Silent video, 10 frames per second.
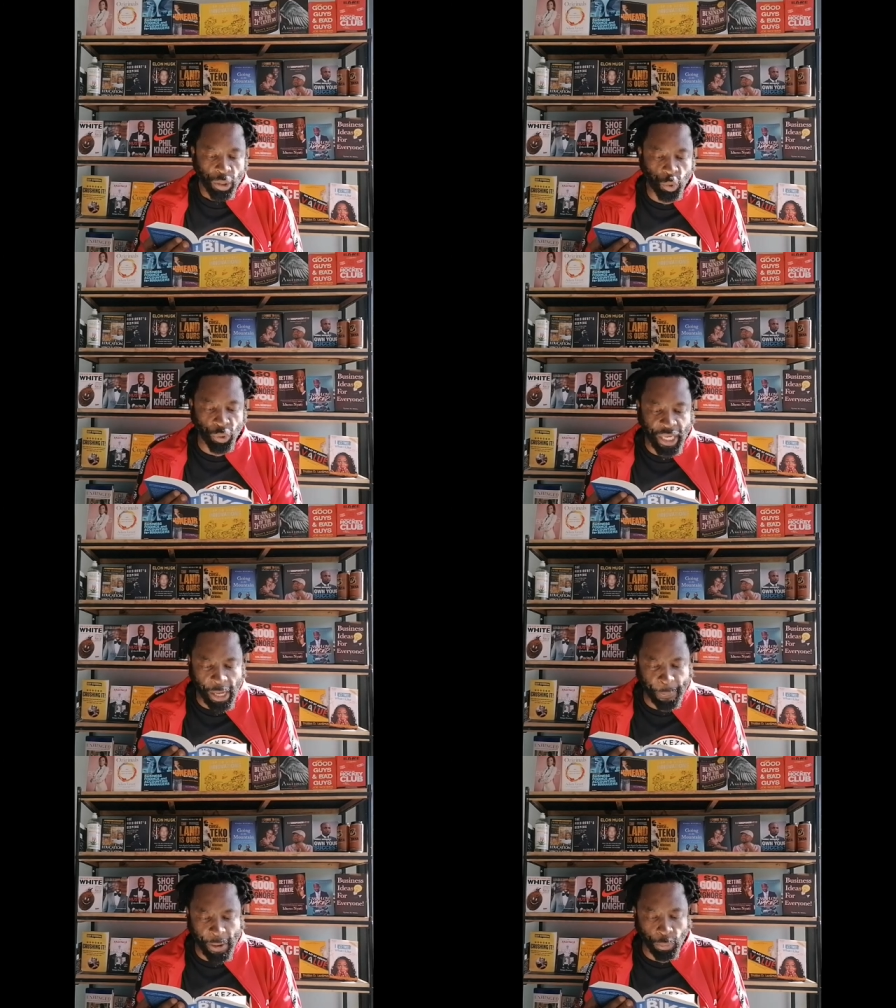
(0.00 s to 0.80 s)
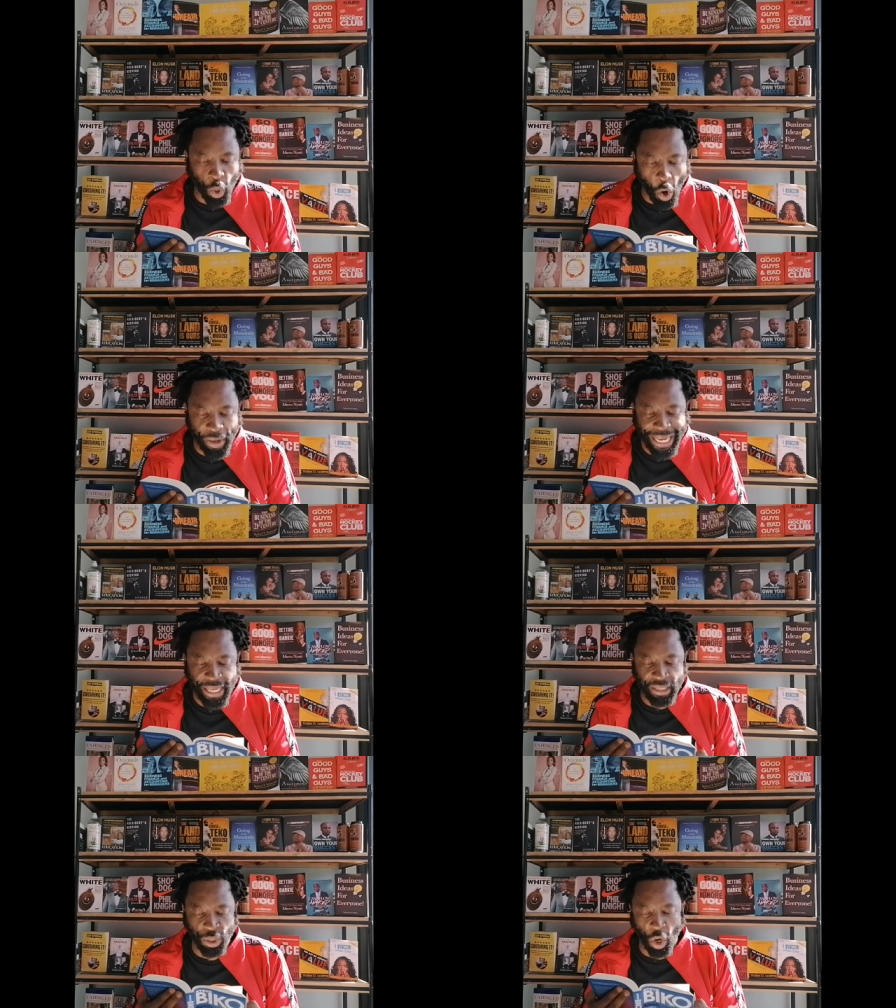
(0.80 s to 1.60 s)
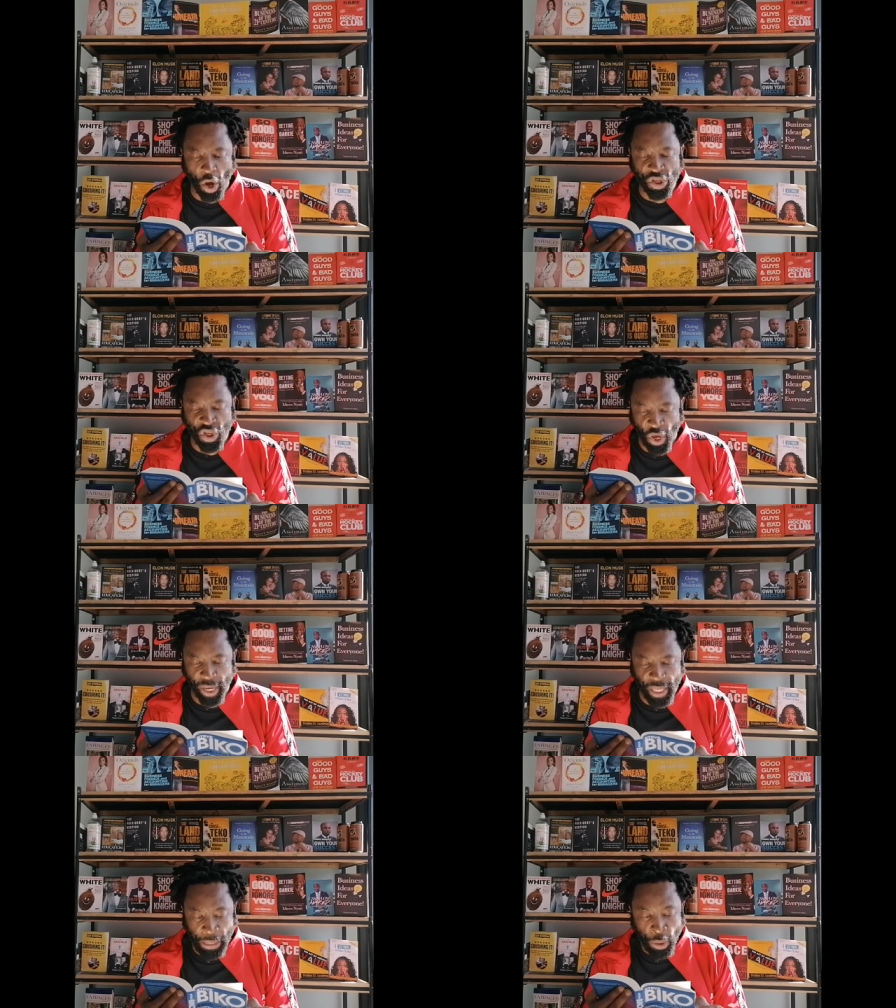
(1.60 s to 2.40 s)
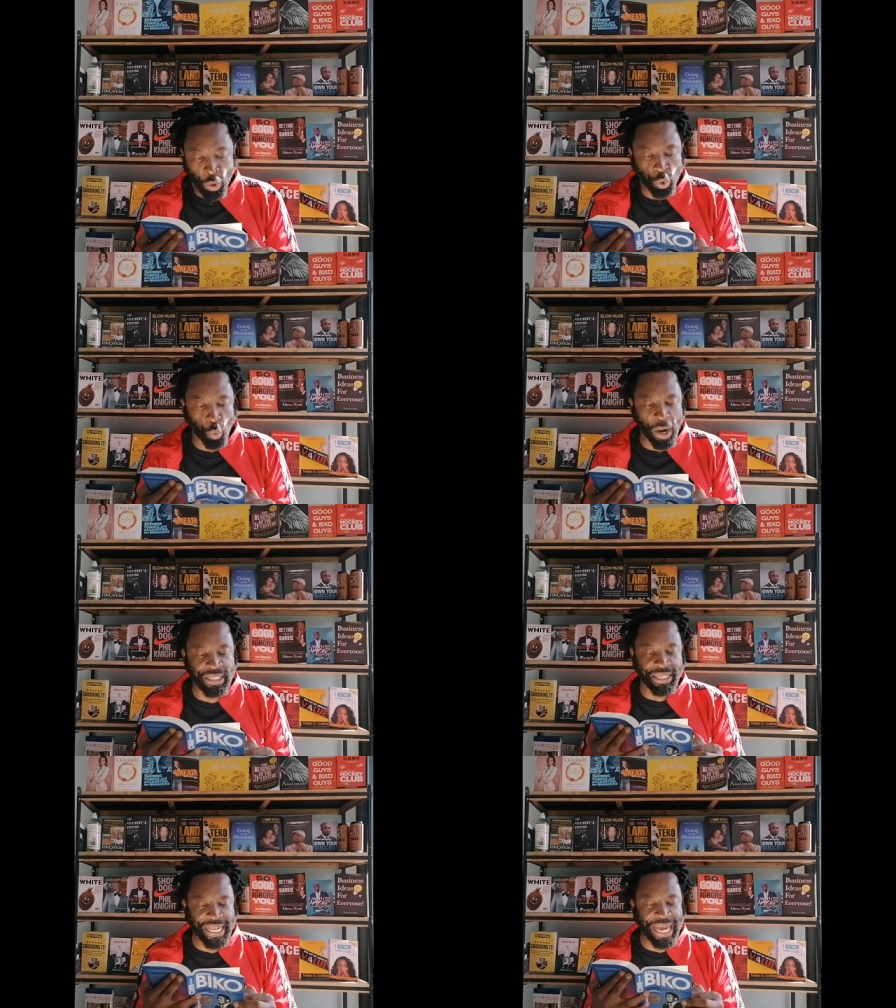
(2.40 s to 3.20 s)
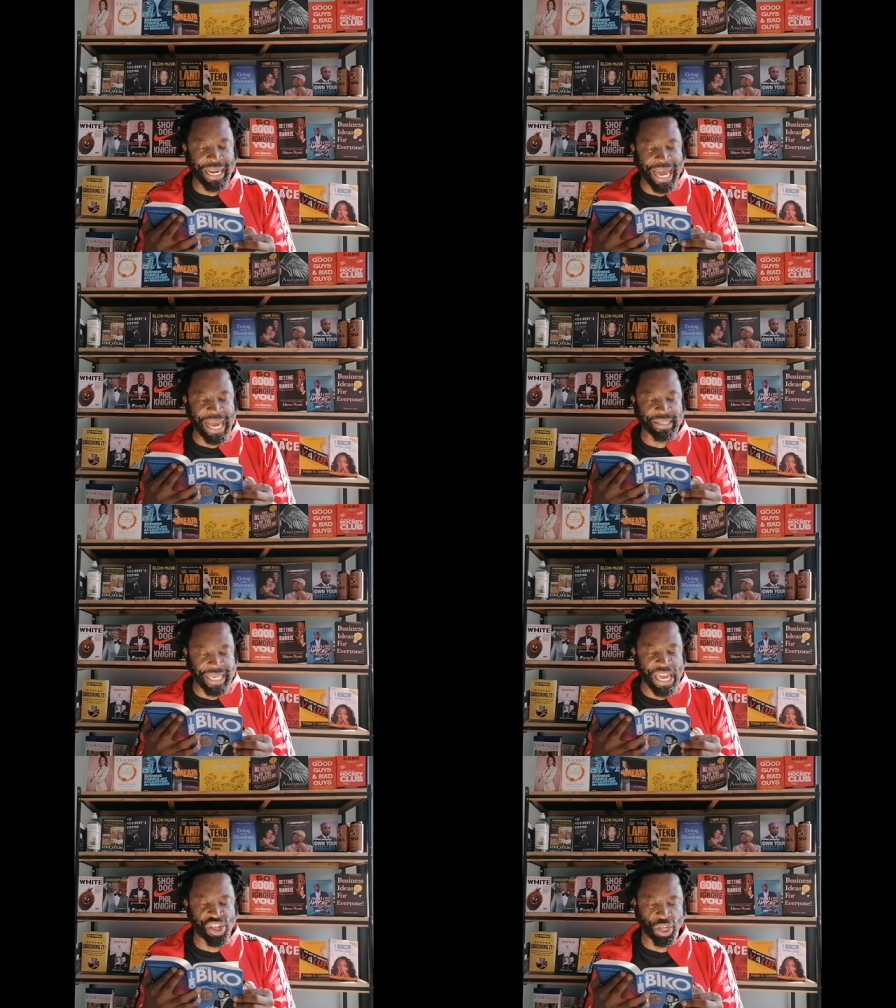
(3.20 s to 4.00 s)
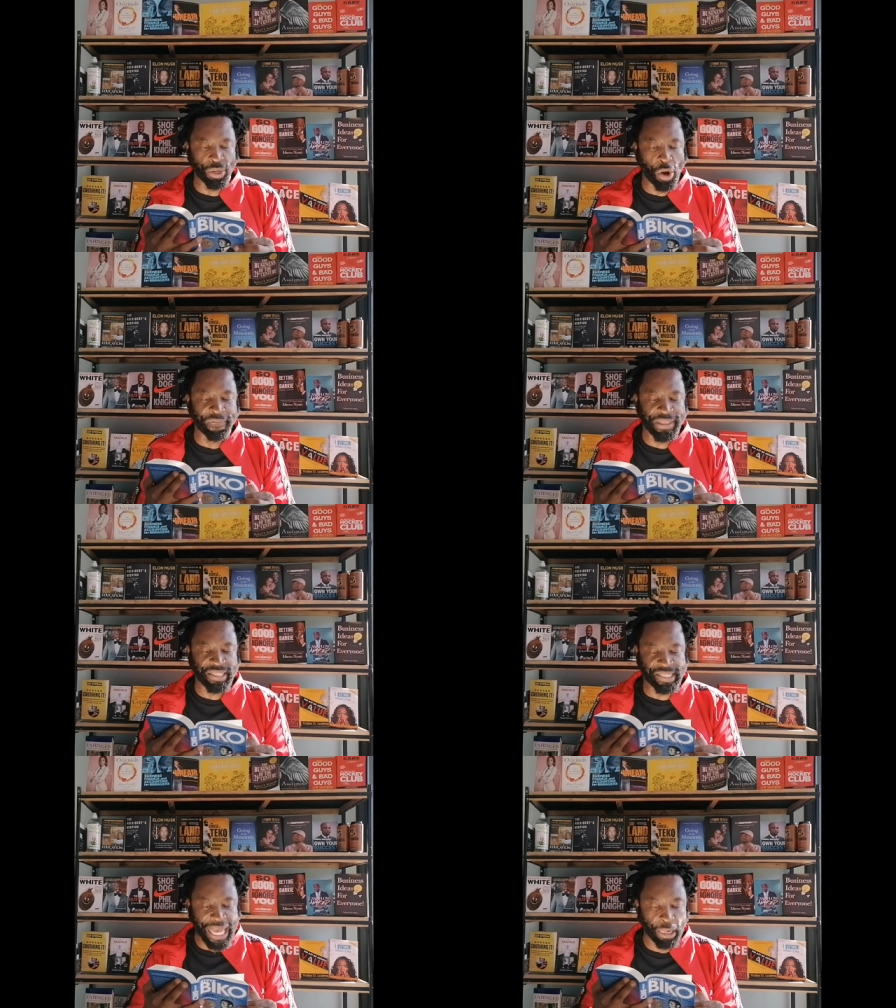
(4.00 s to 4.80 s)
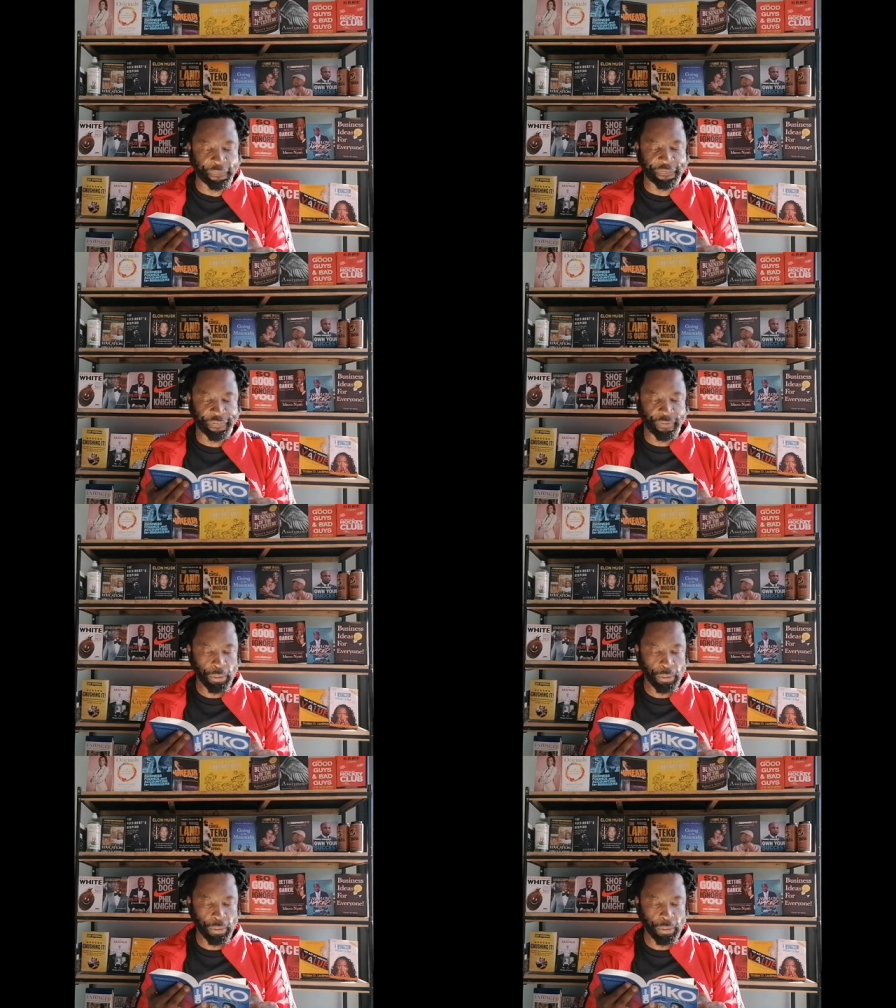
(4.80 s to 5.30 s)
to keep him going in his long journey towards realization of the self.